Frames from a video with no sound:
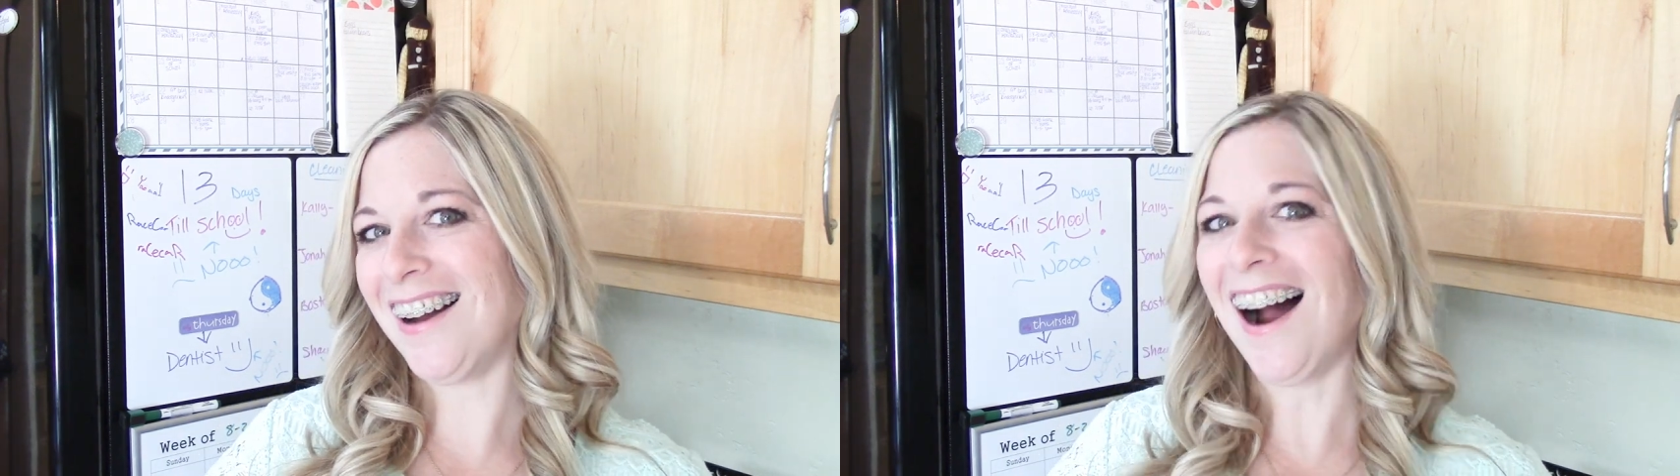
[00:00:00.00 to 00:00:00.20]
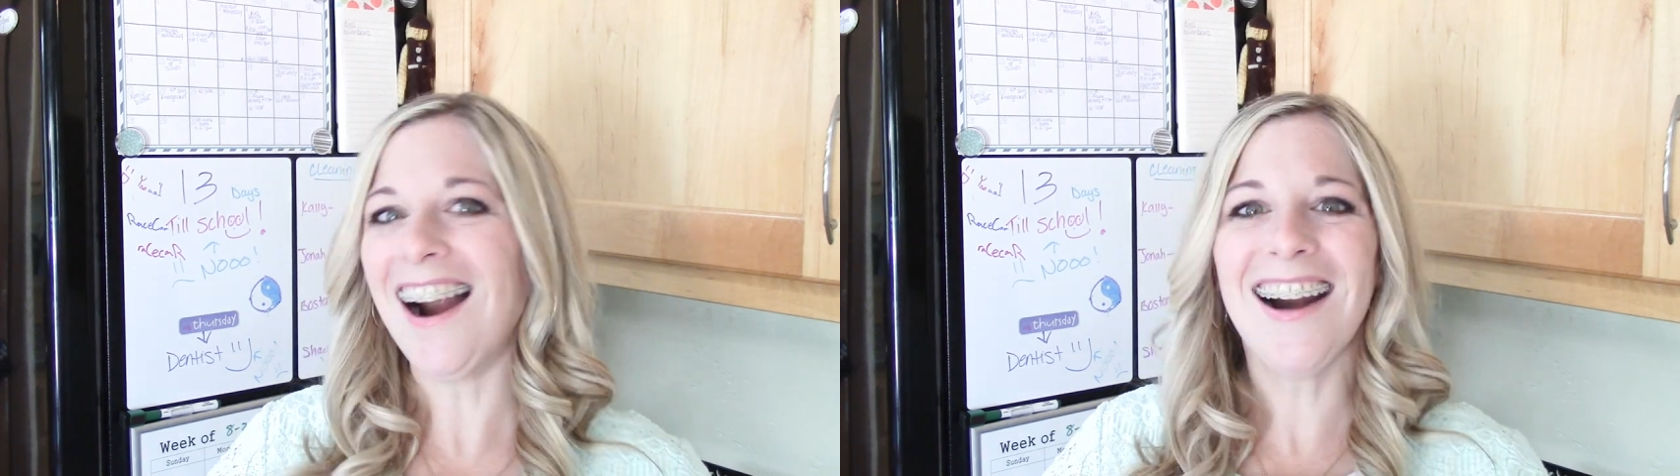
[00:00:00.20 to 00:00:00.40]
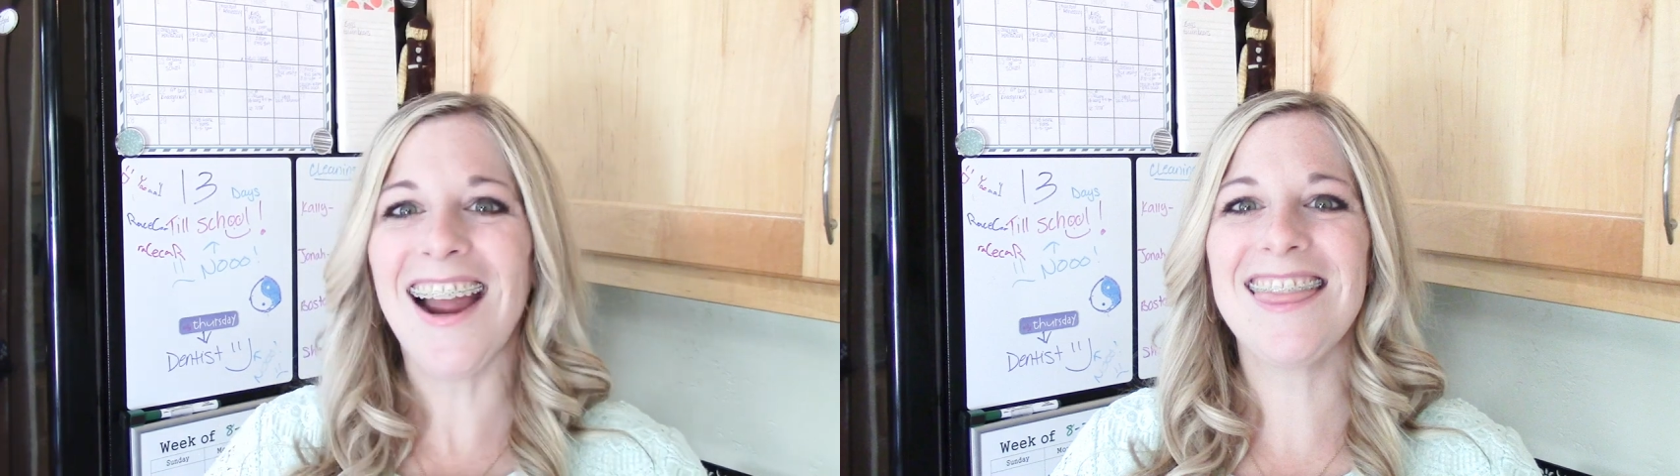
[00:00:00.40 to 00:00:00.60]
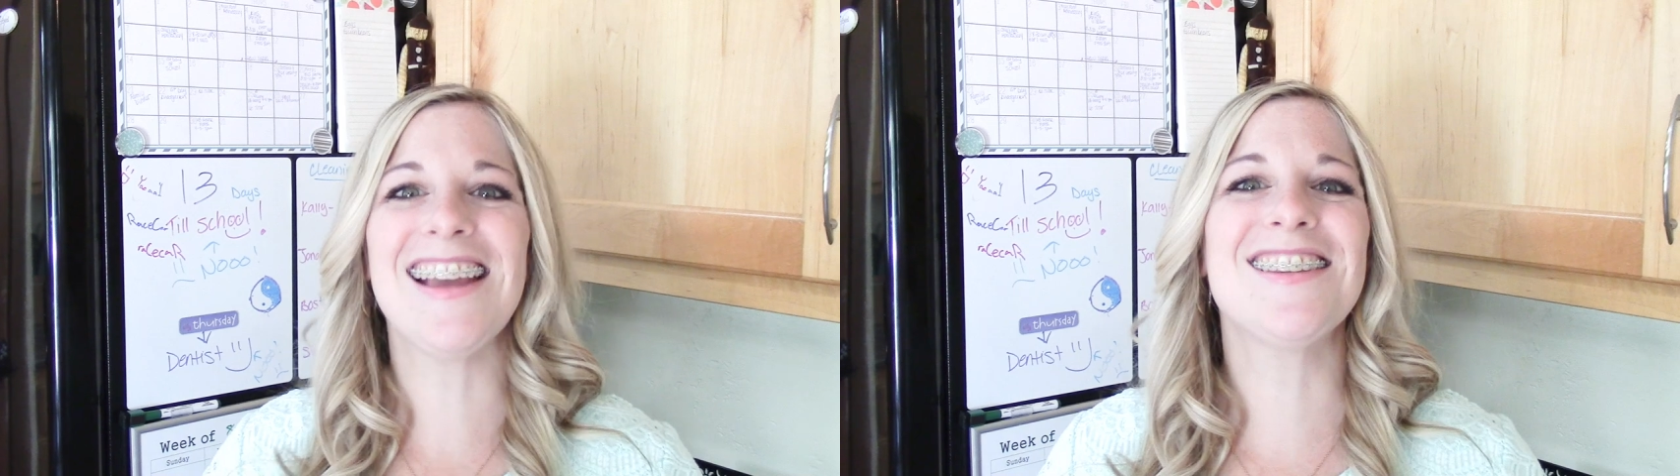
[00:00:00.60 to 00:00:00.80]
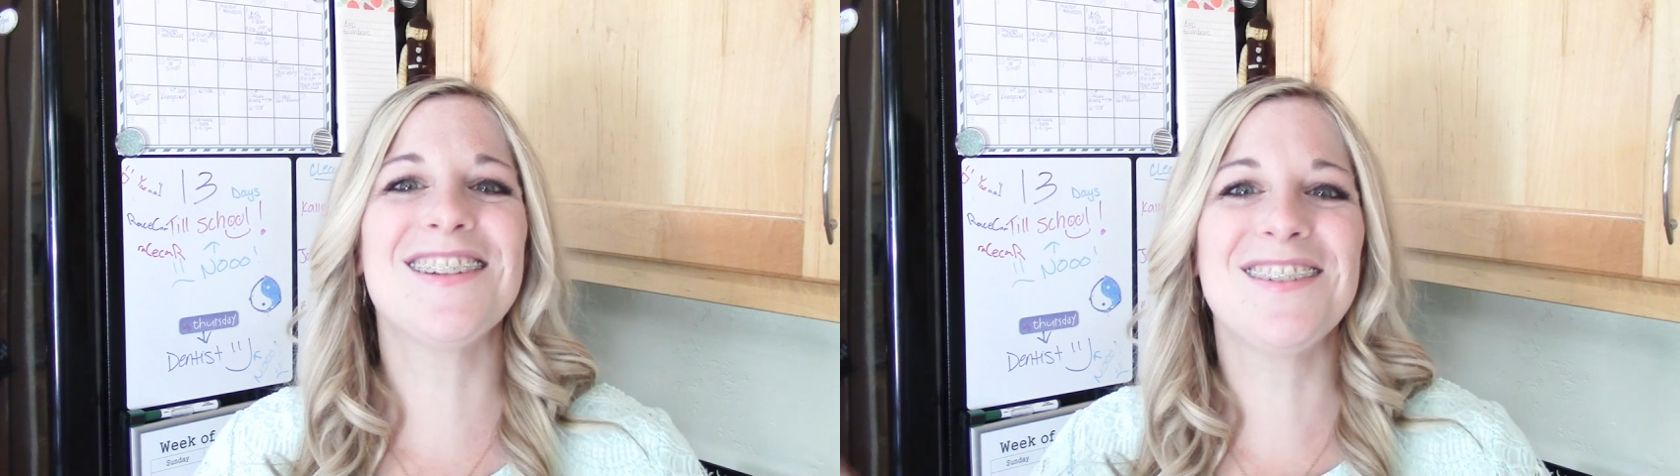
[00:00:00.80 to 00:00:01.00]
All right,
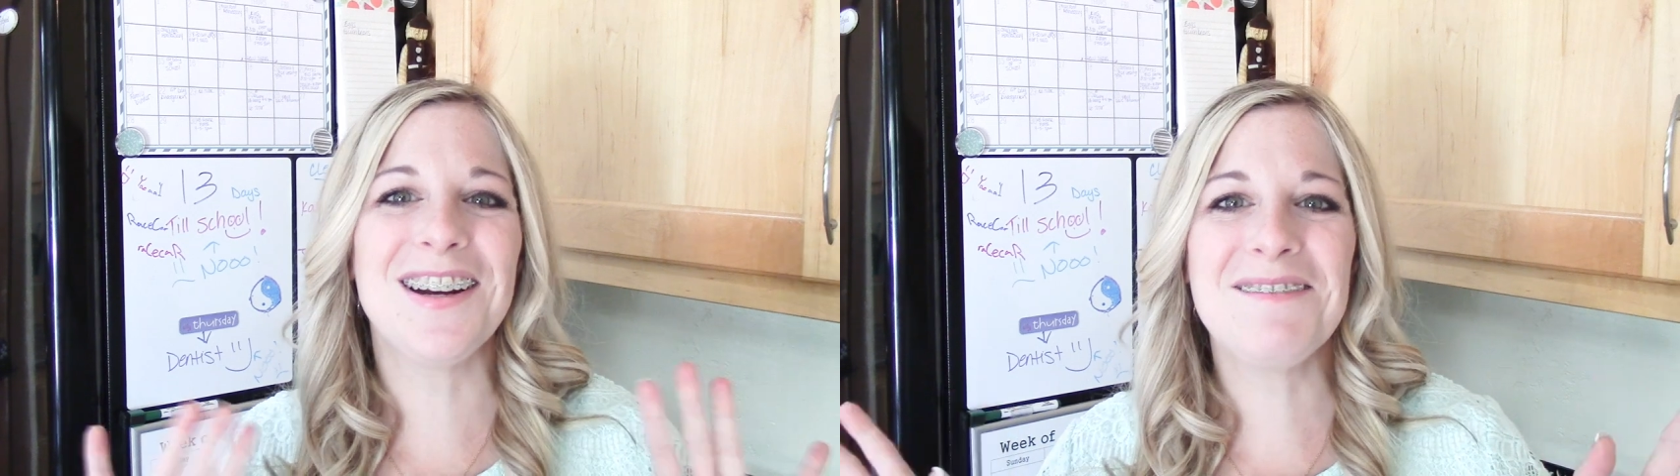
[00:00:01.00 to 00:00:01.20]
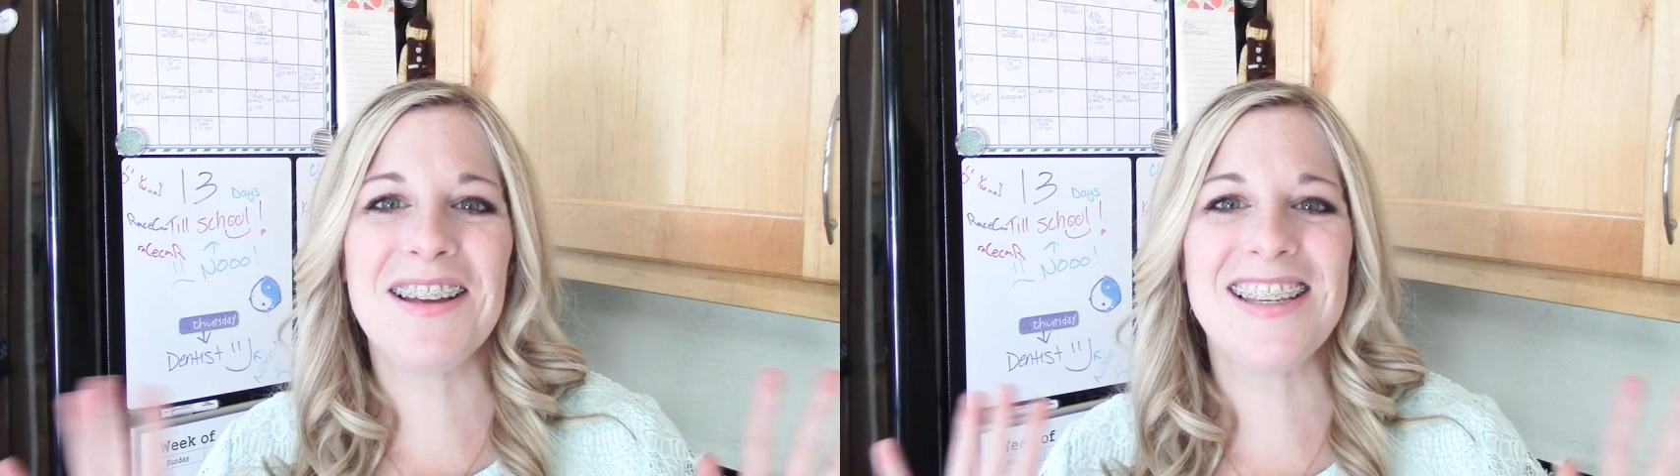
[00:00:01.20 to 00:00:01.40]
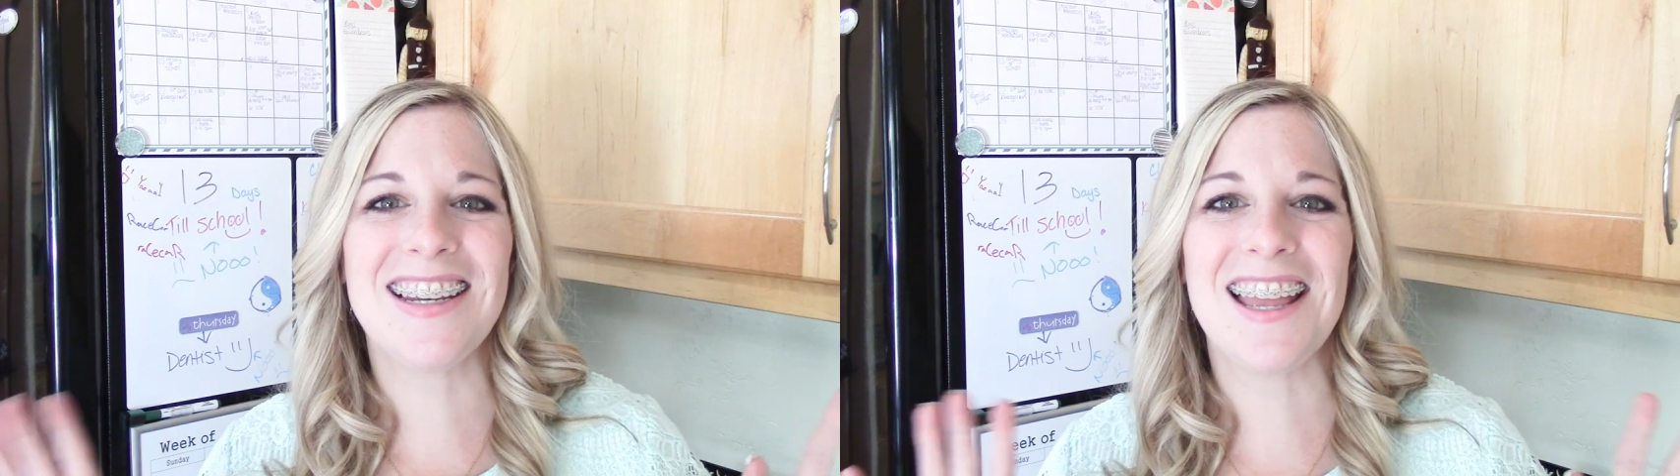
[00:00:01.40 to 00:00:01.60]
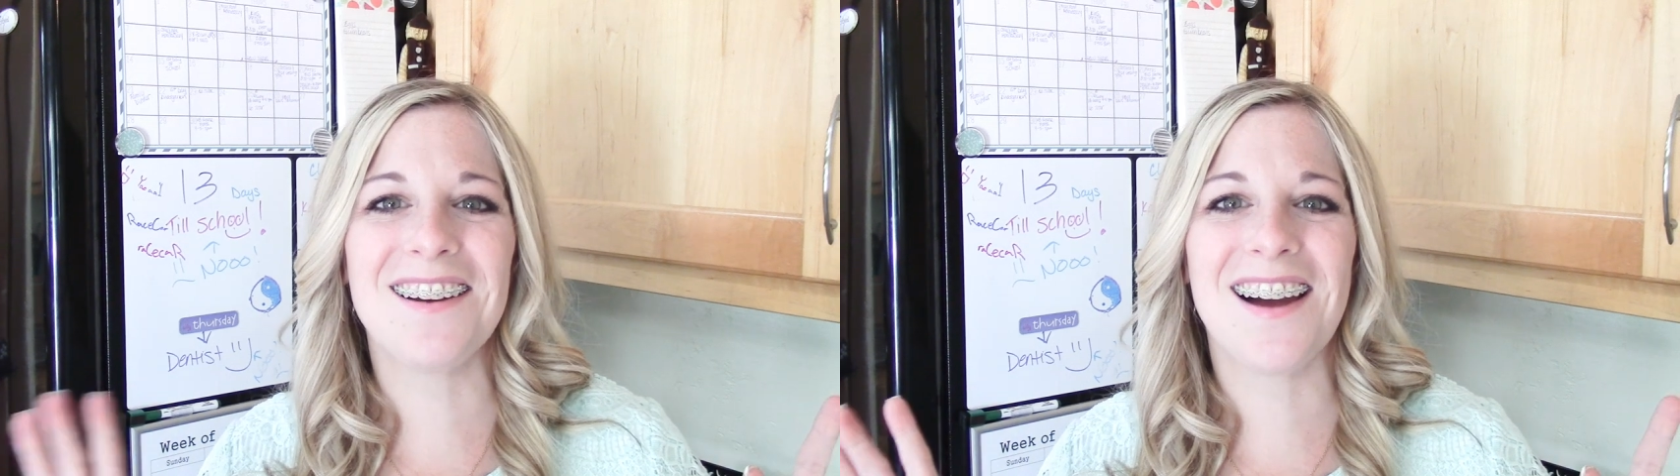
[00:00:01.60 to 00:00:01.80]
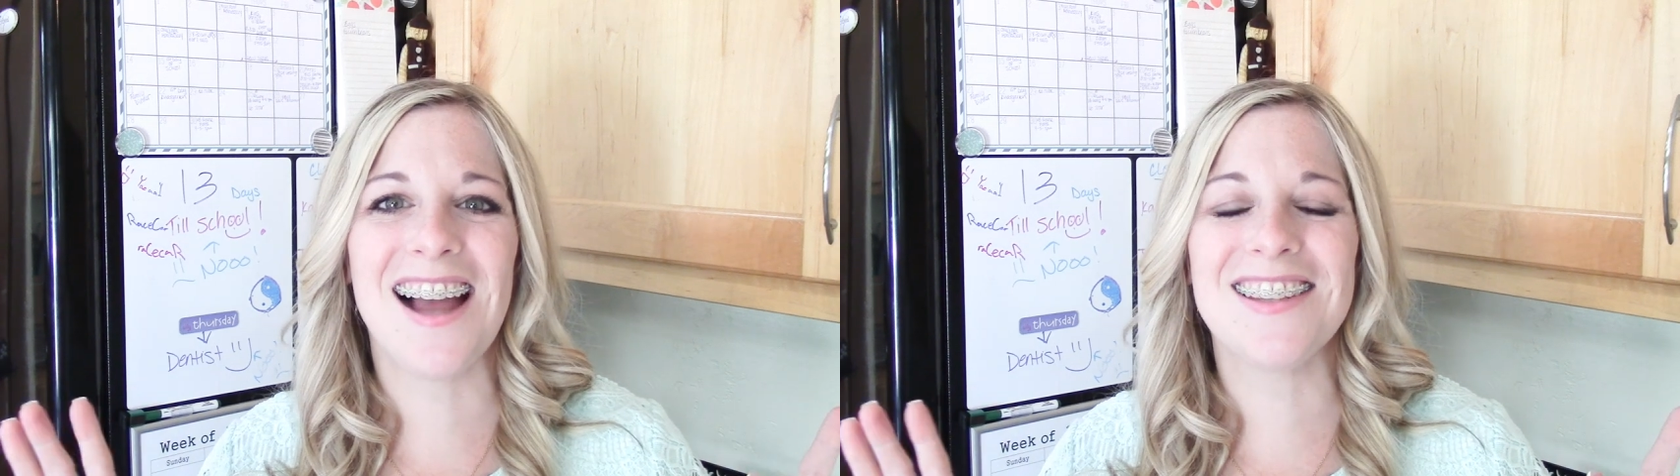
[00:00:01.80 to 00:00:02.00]
thanks for joining me today,
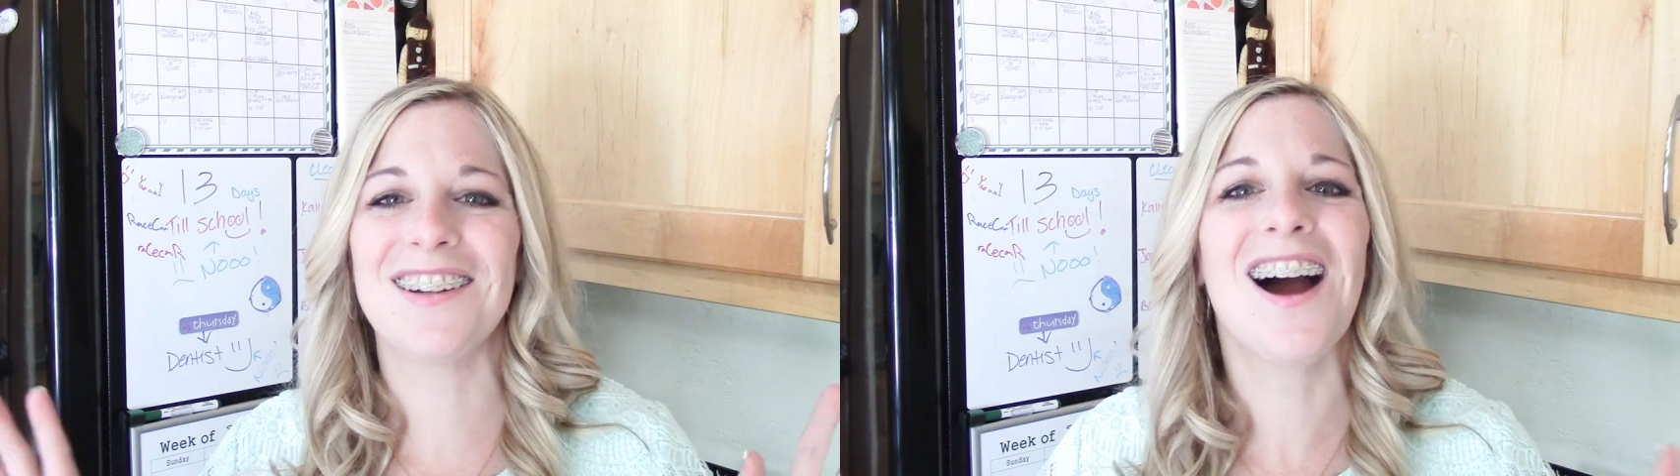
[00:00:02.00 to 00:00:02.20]
you guys.